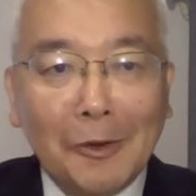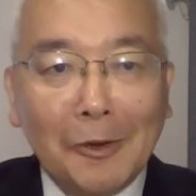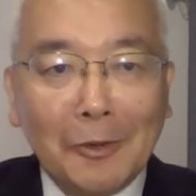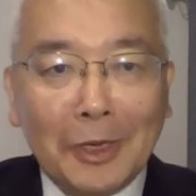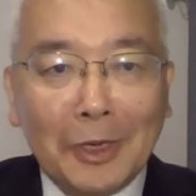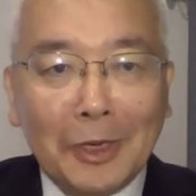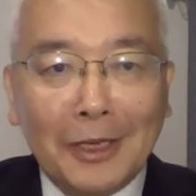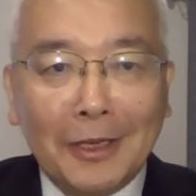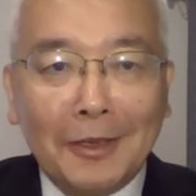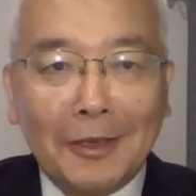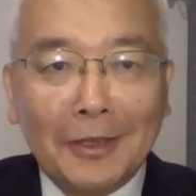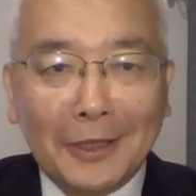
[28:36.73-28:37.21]

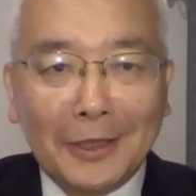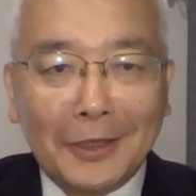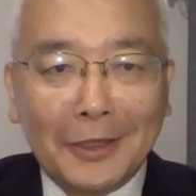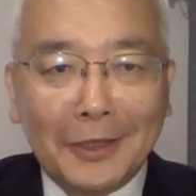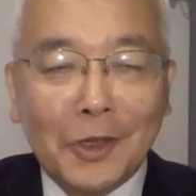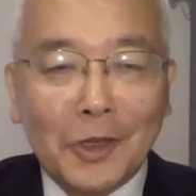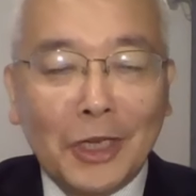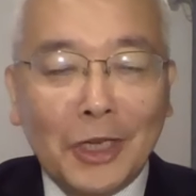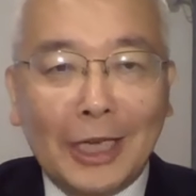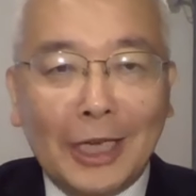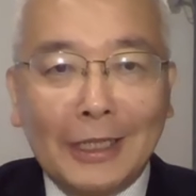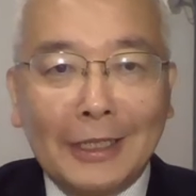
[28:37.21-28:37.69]
area
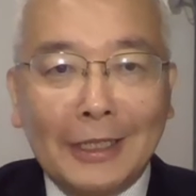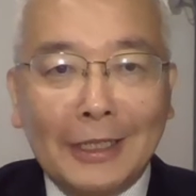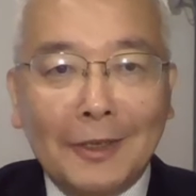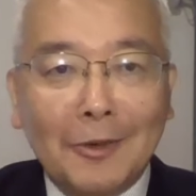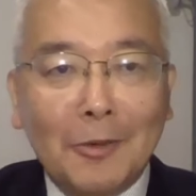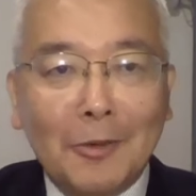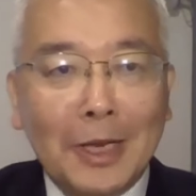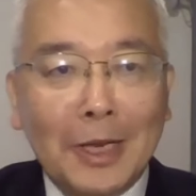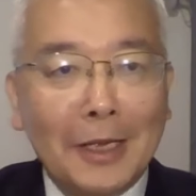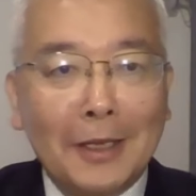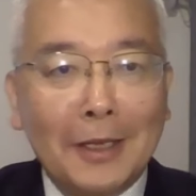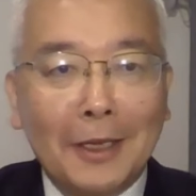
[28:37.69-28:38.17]
in
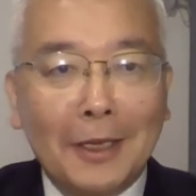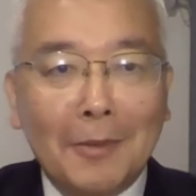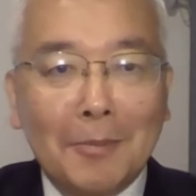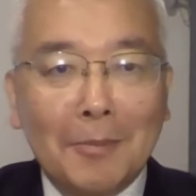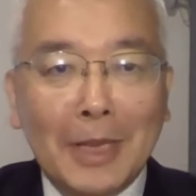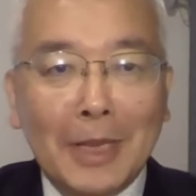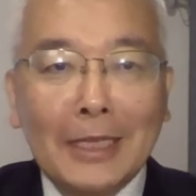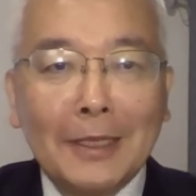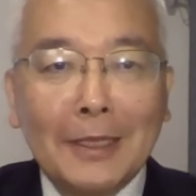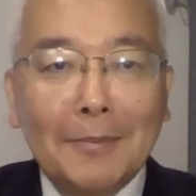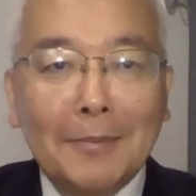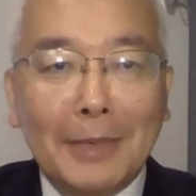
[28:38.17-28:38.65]
China where there
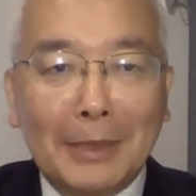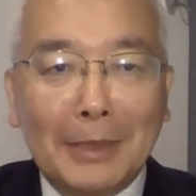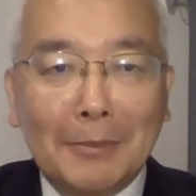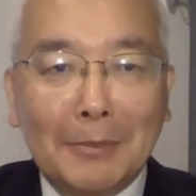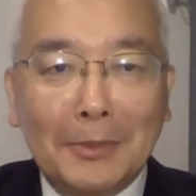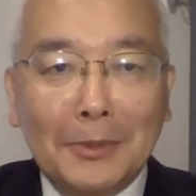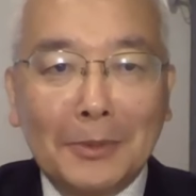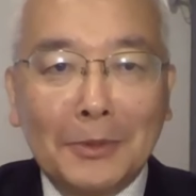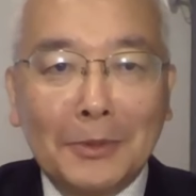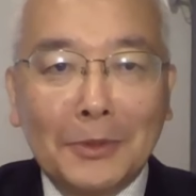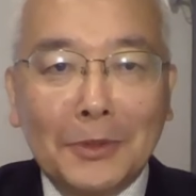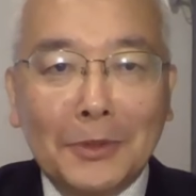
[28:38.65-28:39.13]
are many
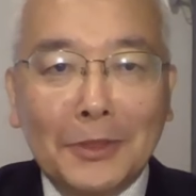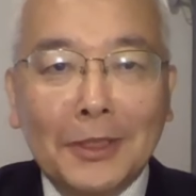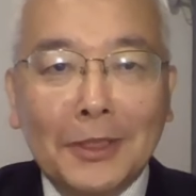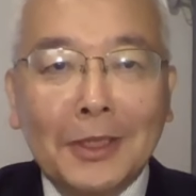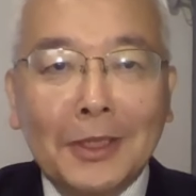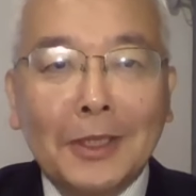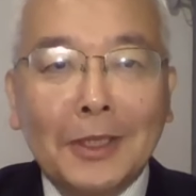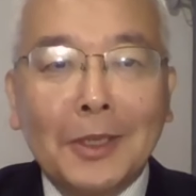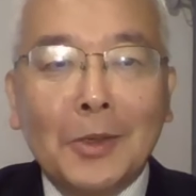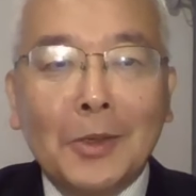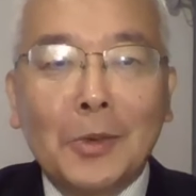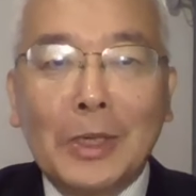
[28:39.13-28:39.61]
bamboos,